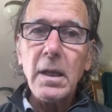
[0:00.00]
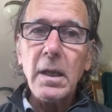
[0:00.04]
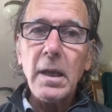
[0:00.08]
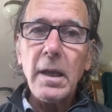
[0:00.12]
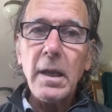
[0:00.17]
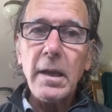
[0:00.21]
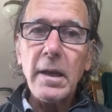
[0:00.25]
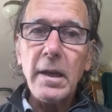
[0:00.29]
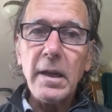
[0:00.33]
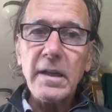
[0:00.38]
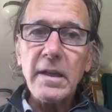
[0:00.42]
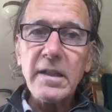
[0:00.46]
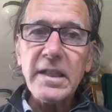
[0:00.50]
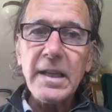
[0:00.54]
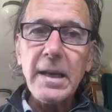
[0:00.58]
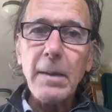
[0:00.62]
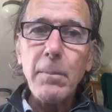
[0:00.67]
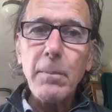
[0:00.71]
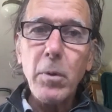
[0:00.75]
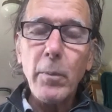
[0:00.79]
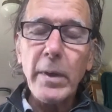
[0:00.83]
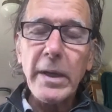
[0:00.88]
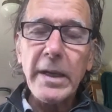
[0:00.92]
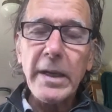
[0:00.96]
and accept
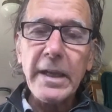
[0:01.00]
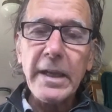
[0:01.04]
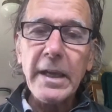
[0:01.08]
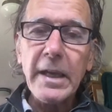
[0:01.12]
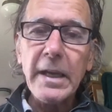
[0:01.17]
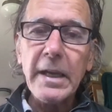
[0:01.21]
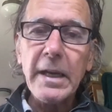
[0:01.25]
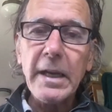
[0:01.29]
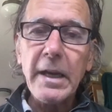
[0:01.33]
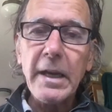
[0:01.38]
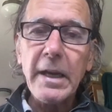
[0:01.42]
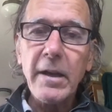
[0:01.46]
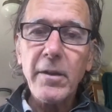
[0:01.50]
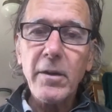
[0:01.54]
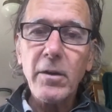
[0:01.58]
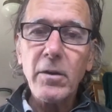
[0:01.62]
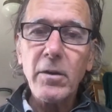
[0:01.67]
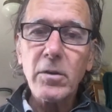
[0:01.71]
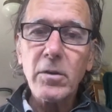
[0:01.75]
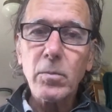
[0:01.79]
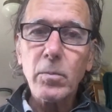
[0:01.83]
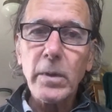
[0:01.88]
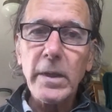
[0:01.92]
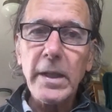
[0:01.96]
what we can out of
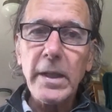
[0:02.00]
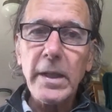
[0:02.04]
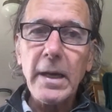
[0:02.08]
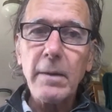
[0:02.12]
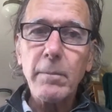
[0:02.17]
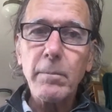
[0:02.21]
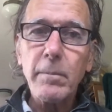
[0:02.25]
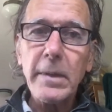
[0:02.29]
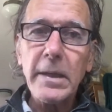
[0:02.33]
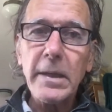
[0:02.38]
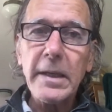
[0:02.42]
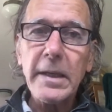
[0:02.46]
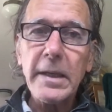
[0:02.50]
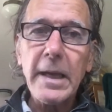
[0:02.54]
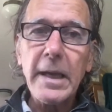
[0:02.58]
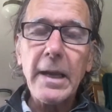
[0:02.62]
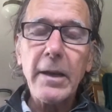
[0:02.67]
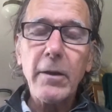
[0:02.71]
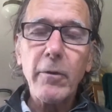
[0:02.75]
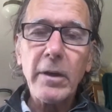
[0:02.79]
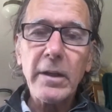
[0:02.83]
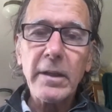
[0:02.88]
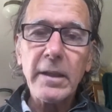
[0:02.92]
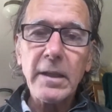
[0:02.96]
those without being
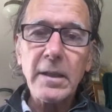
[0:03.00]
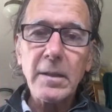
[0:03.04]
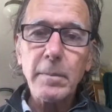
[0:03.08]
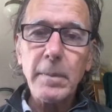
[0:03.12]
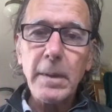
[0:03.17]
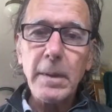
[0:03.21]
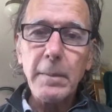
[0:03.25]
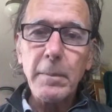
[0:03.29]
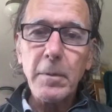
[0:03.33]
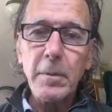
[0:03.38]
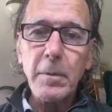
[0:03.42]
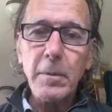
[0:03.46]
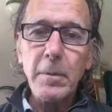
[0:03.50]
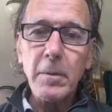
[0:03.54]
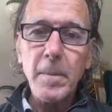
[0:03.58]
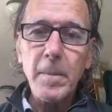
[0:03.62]
angry at these people.